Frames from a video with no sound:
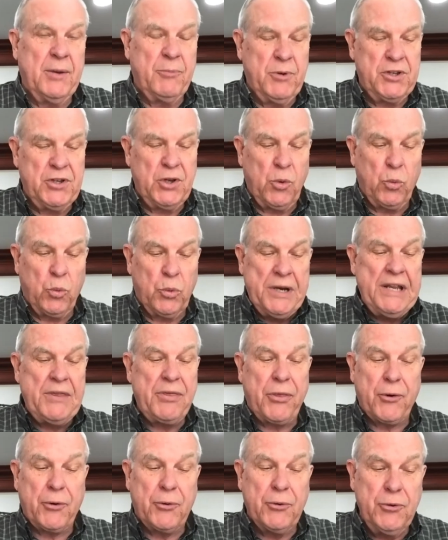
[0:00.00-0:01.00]
And when you
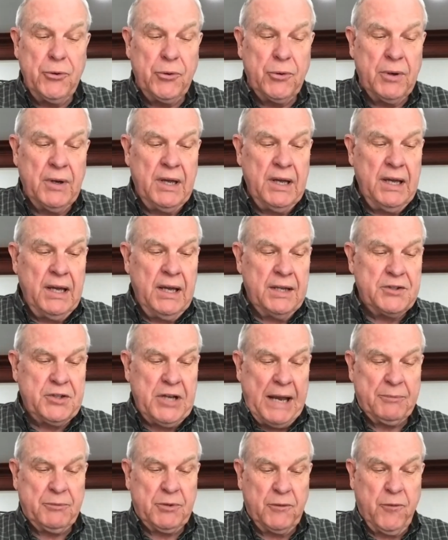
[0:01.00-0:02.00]
read through
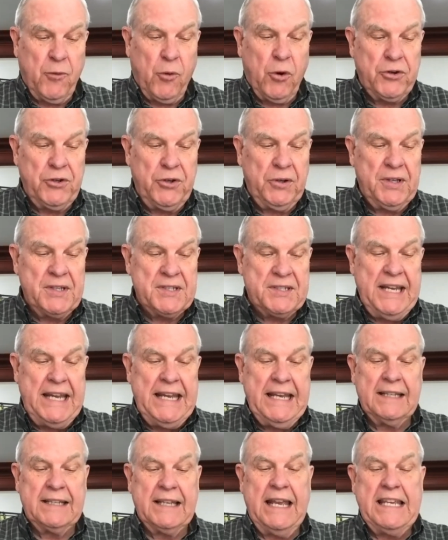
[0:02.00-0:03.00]
chapter four, you can see
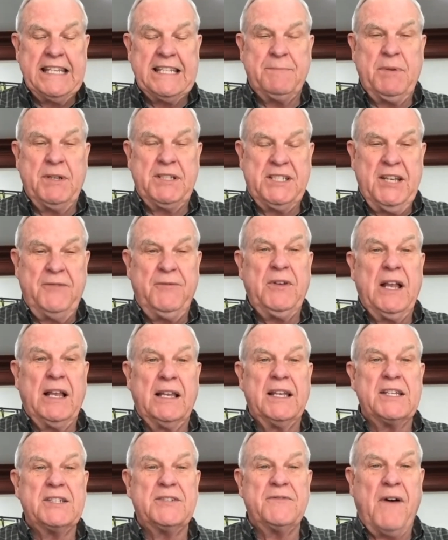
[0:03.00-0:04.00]
he, he specifically
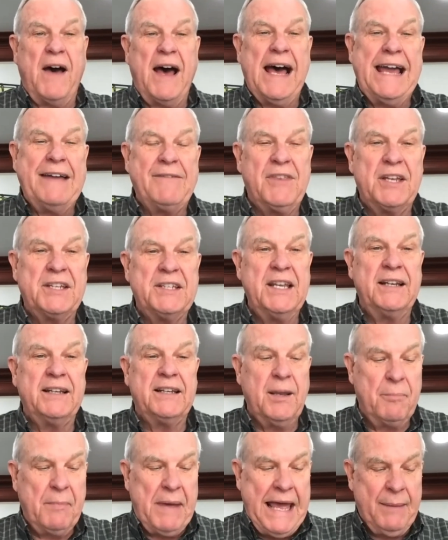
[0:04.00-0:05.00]
lists five the Ten
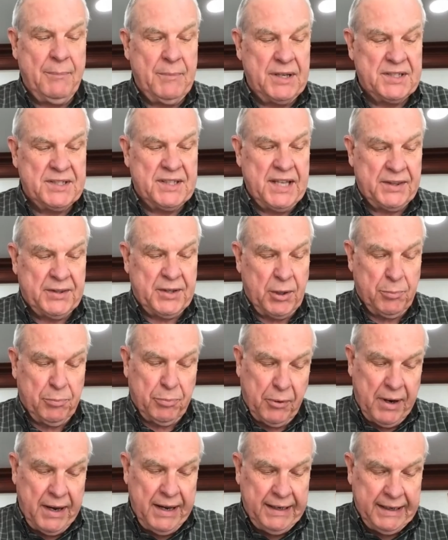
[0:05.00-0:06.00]
Commandments that they're
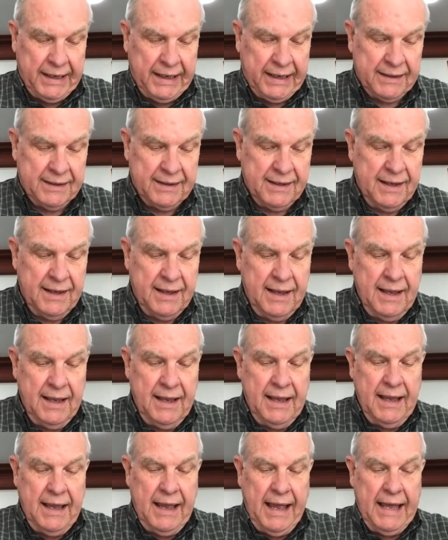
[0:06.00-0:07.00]
breaking.
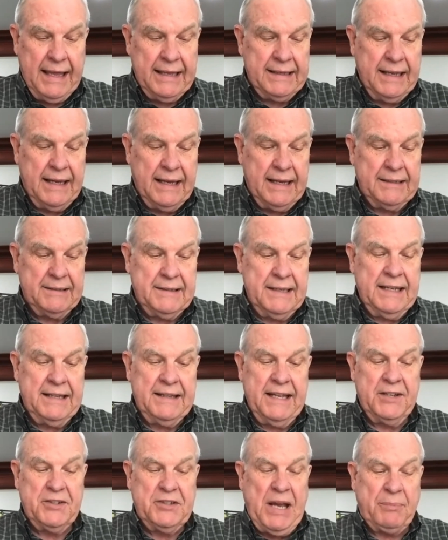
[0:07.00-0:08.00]
And uh,
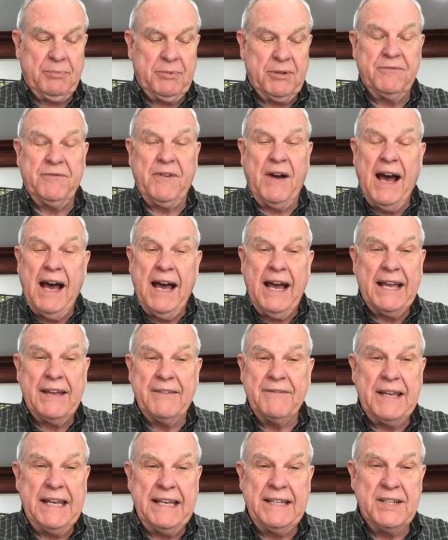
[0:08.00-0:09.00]
then chapter
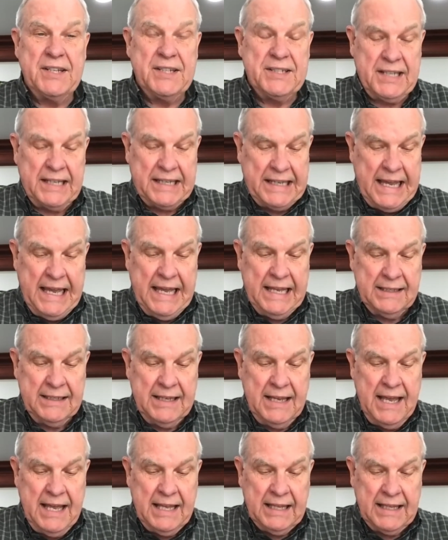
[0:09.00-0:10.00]
five, he just again
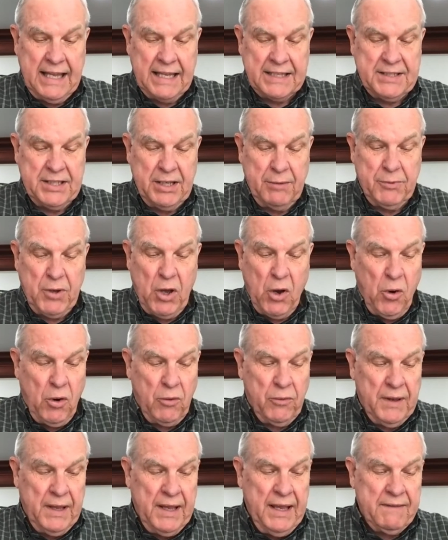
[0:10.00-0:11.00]
lets them
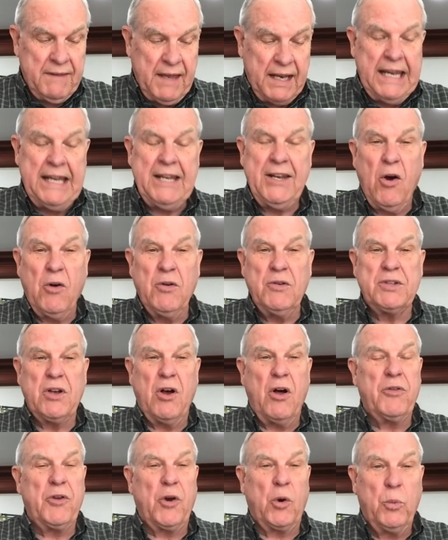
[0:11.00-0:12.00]
know that he knows
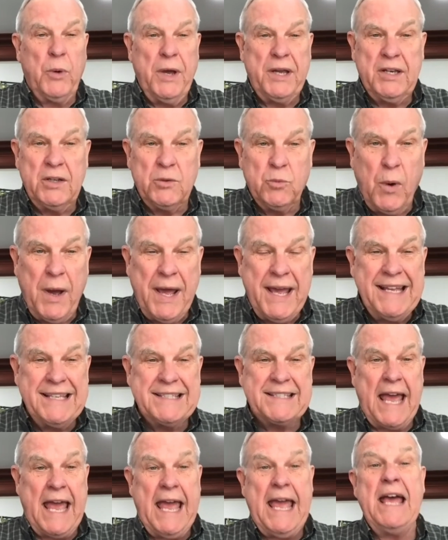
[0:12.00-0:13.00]
all their wicked
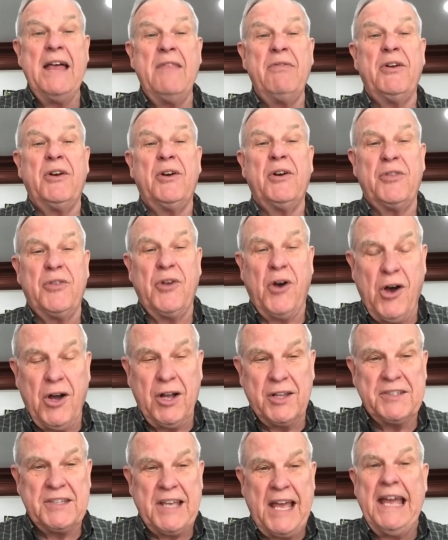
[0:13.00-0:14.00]
ways and their
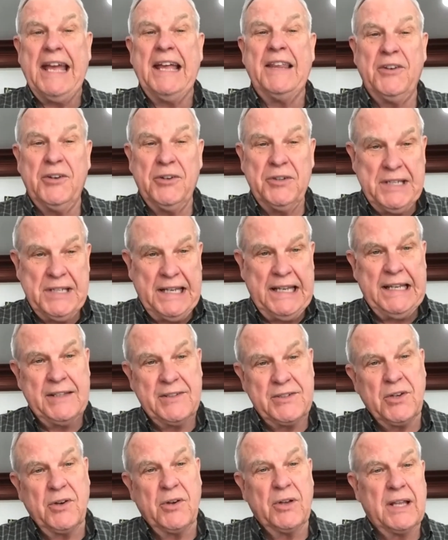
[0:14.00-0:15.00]
thoughts and their
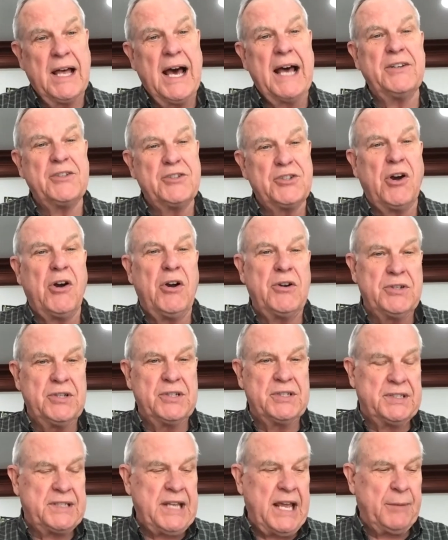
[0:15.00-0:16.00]
deeds. So a lot of
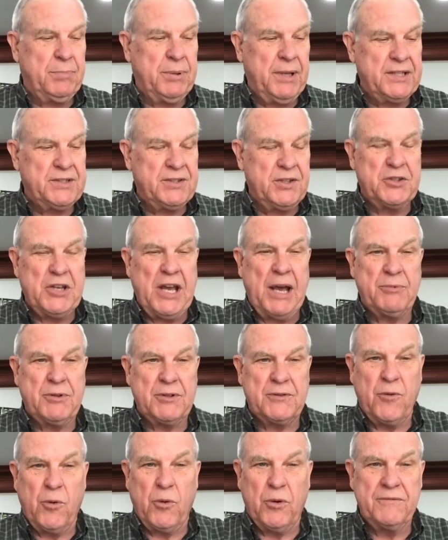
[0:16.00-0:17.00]
charges take place in
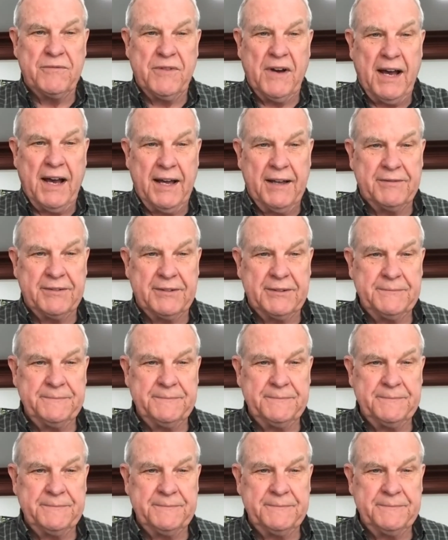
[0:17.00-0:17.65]
chapters four and five.